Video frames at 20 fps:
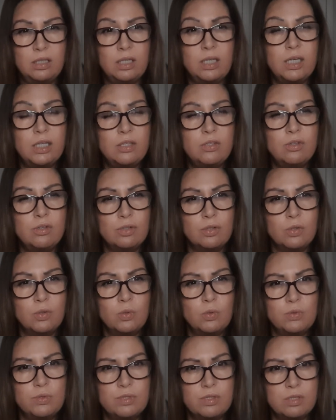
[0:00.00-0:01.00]
in your
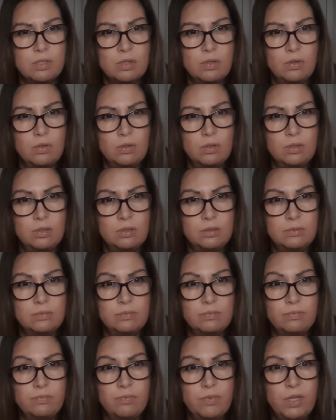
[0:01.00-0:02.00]
own soul,
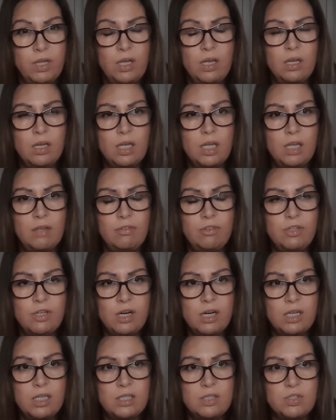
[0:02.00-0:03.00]
if you are
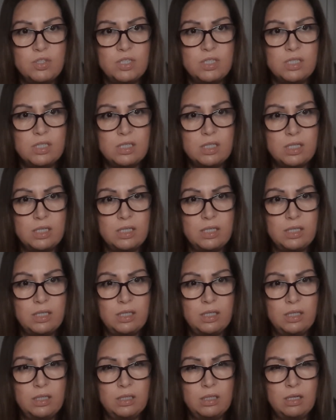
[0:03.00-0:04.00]
interested
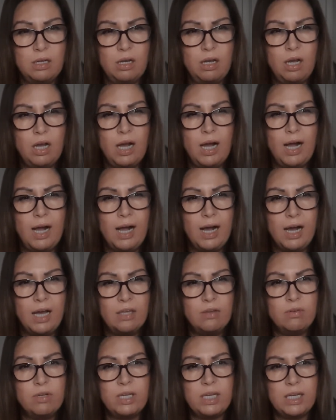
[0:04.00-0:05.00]
in how
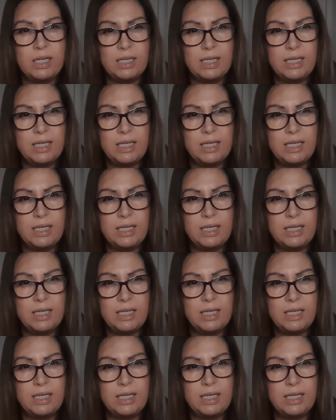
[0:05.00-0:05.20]
you can